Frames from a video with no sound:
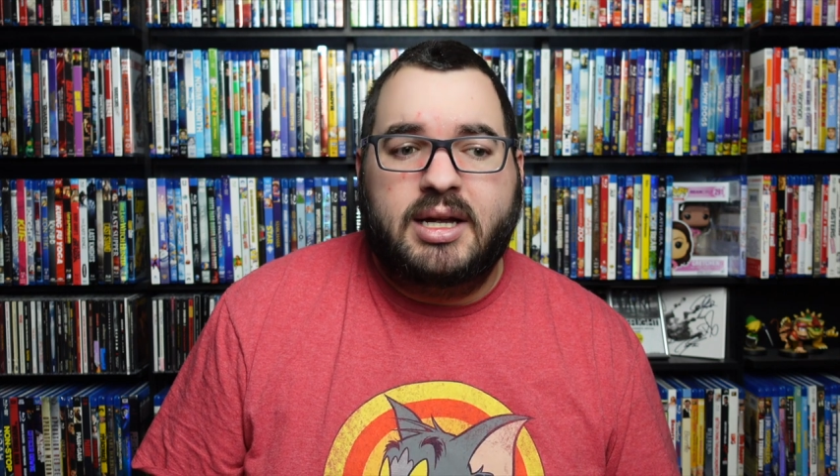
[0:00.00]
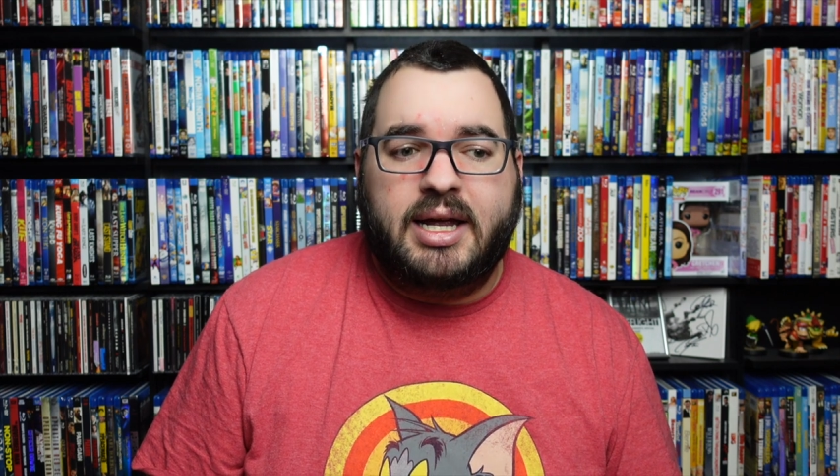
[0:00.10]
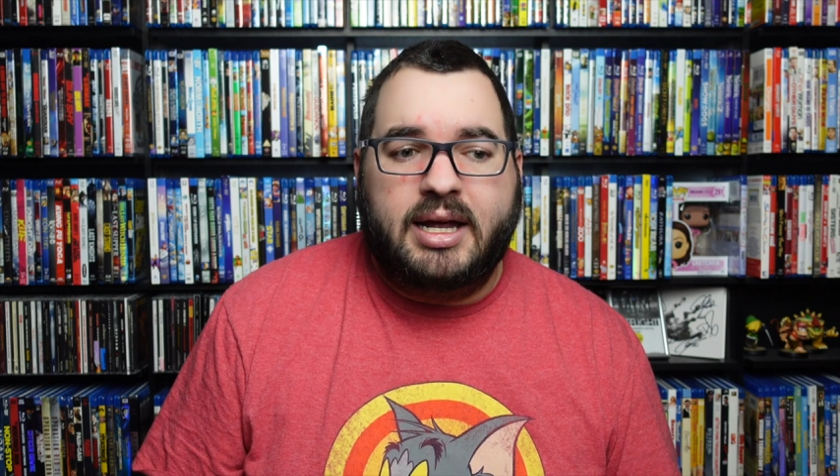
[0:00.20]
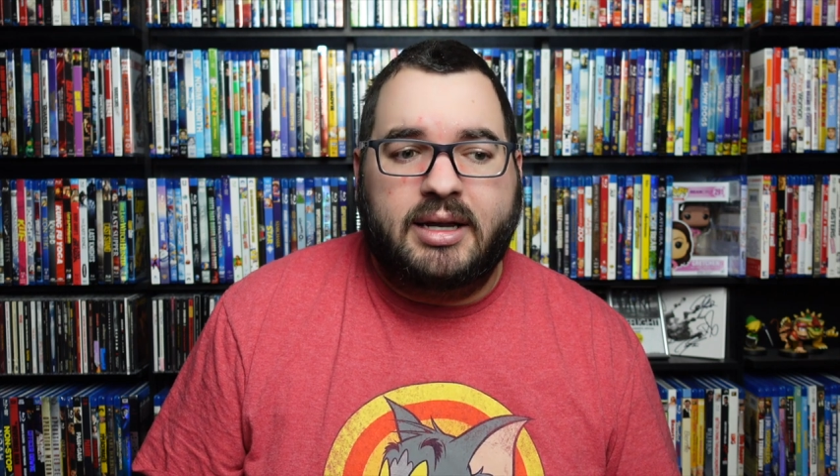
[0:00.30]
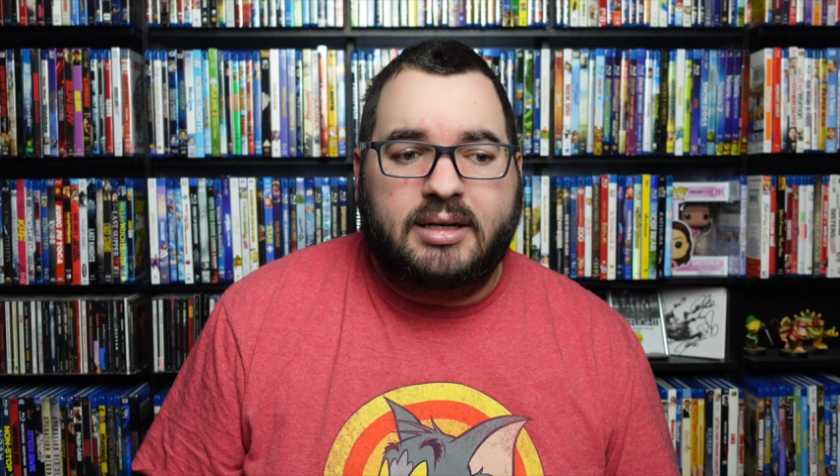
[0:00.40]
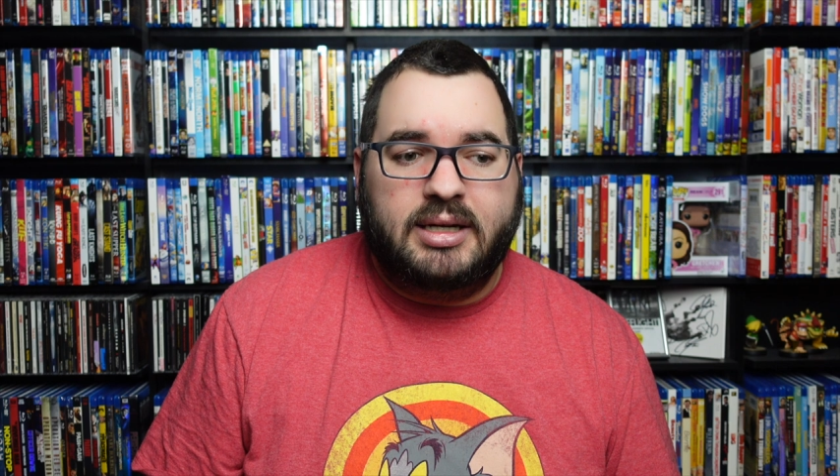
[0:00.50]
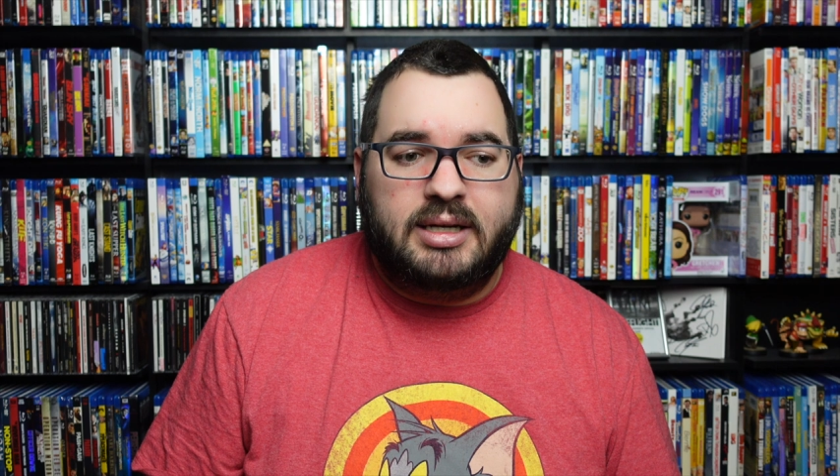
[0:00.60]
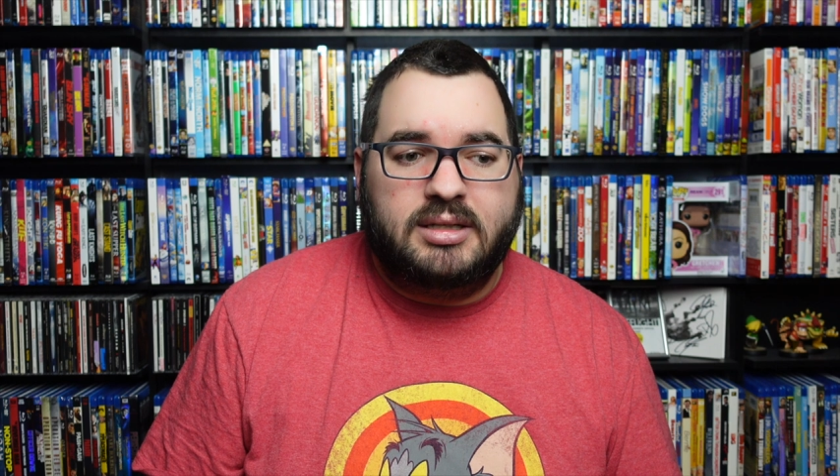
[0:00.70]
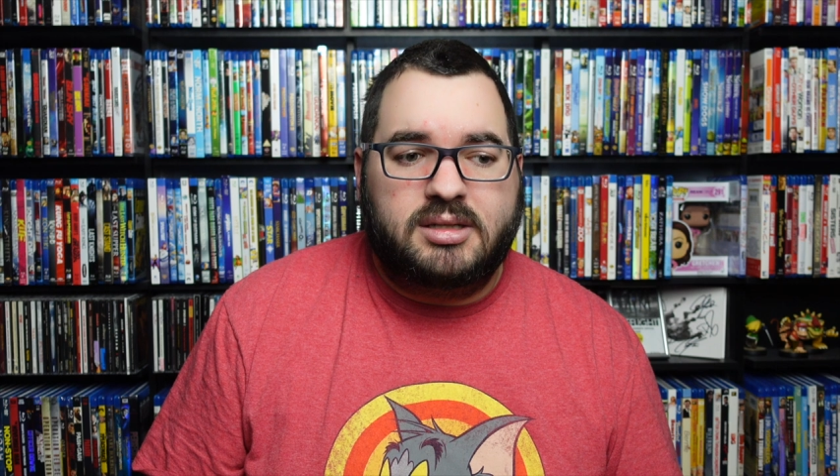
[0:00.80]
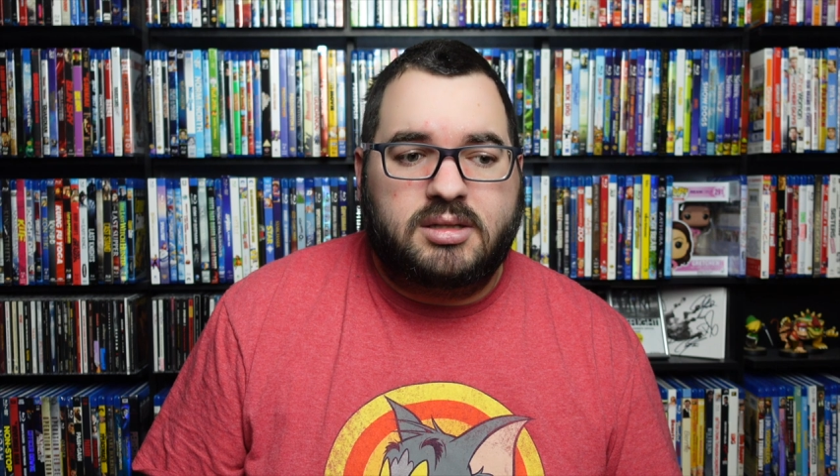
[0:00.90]
It
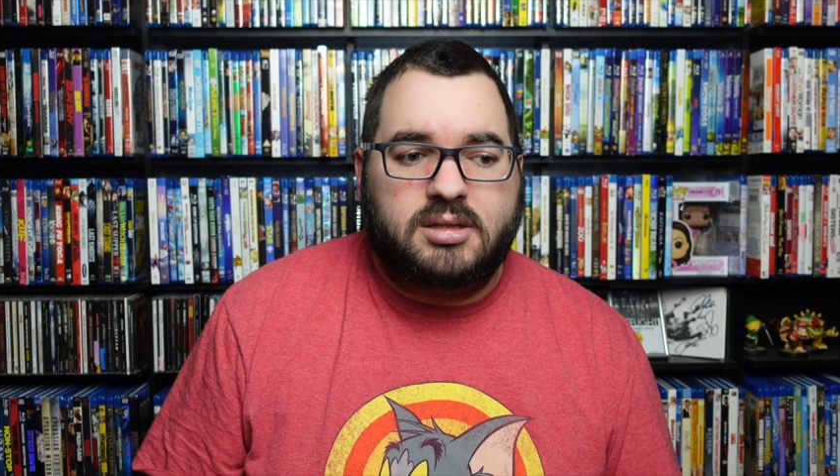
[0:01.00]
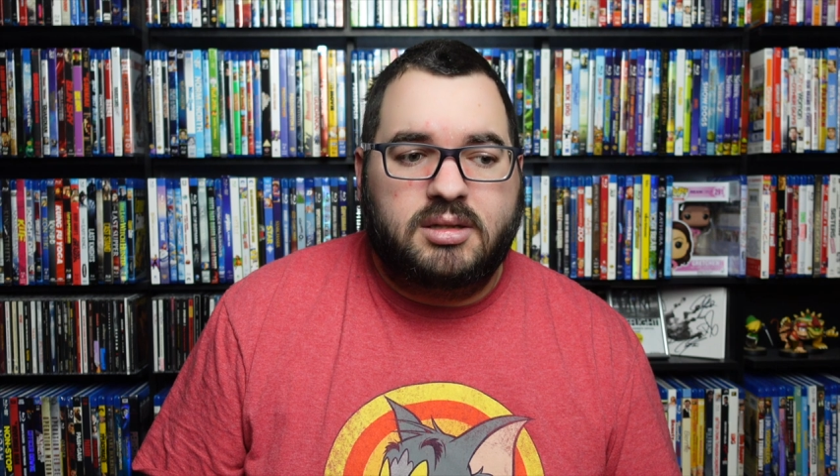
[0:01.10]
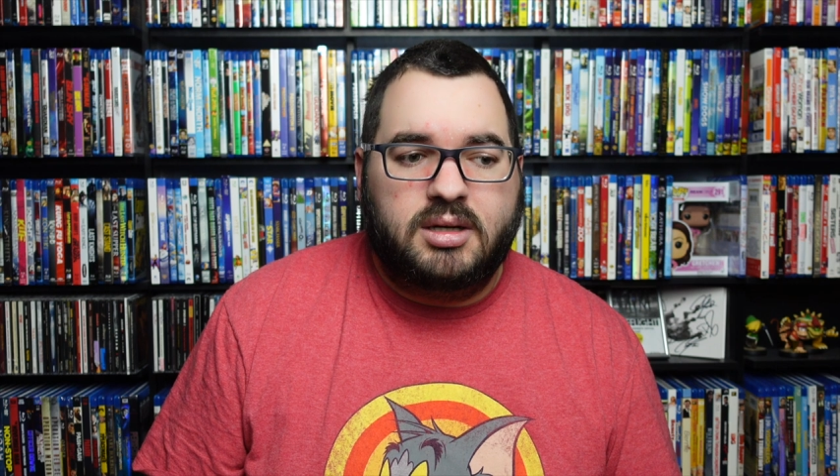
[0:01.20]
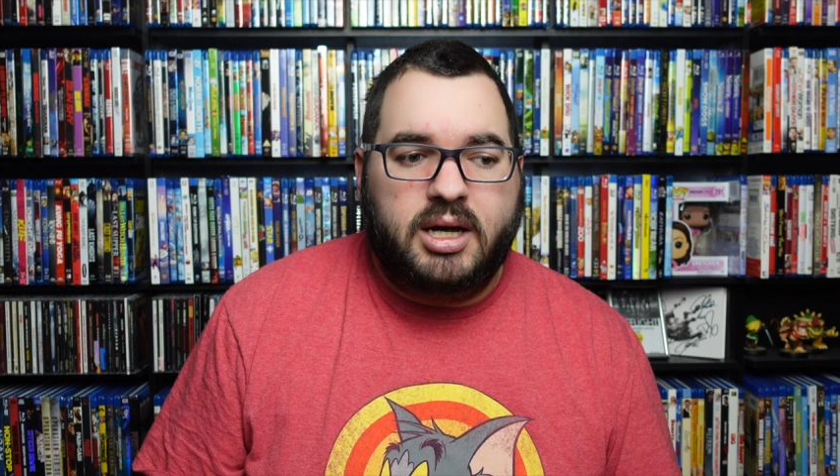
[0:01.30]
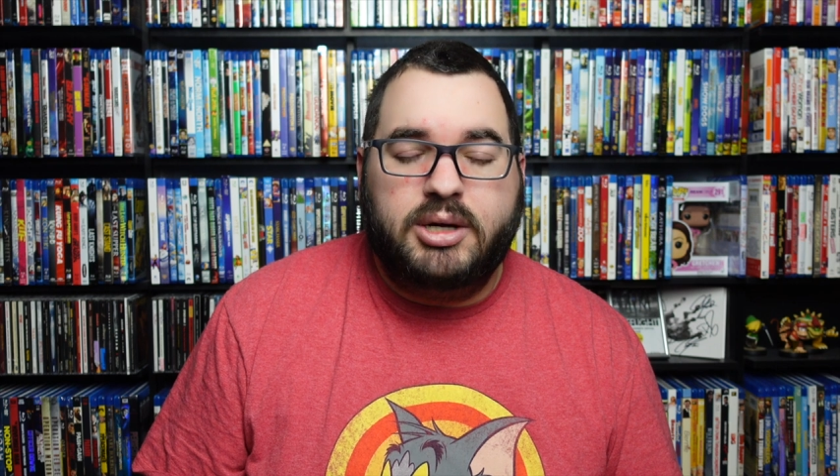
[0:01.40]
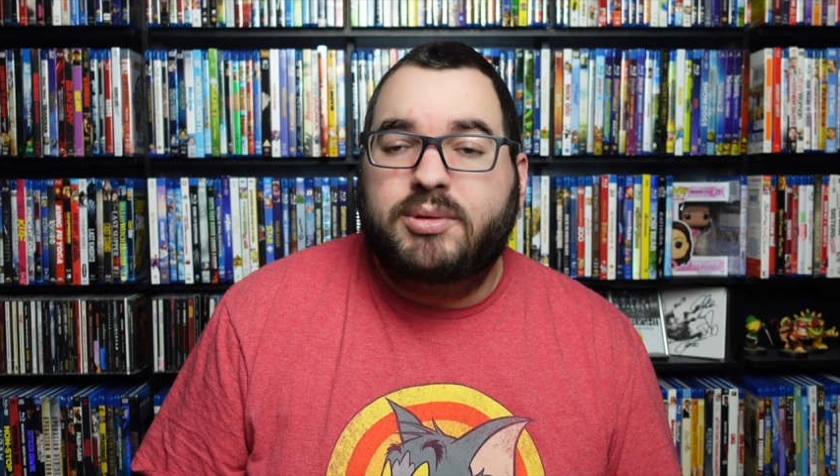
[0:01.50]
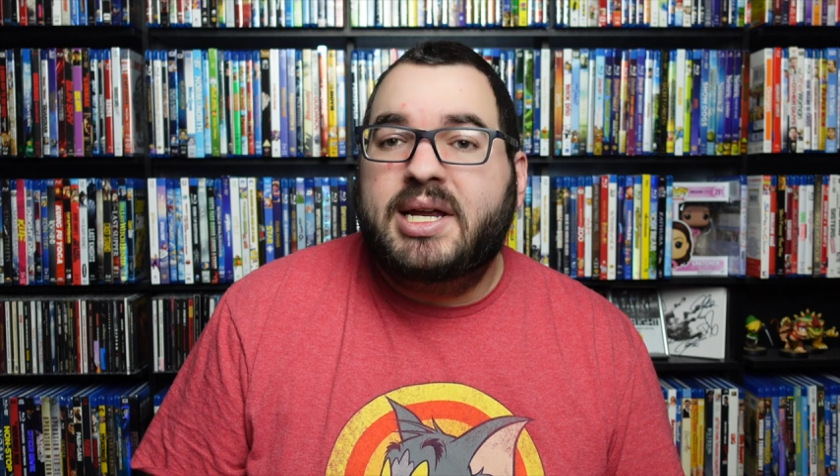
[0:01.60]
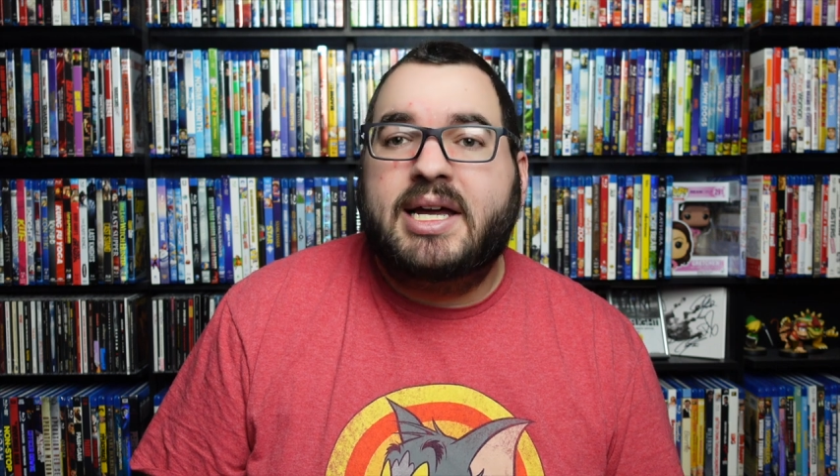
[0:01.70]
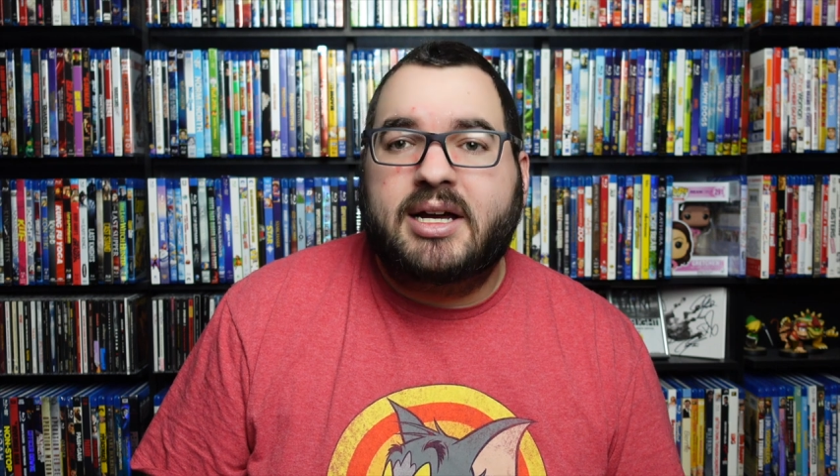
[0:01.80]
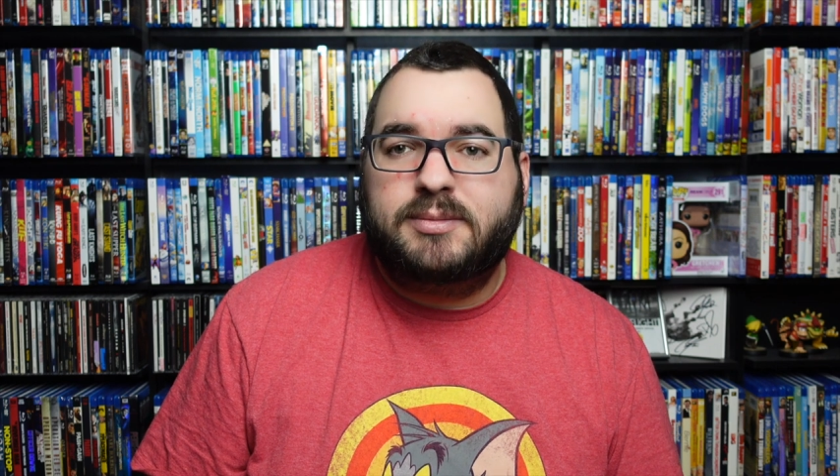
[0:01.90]
is a unique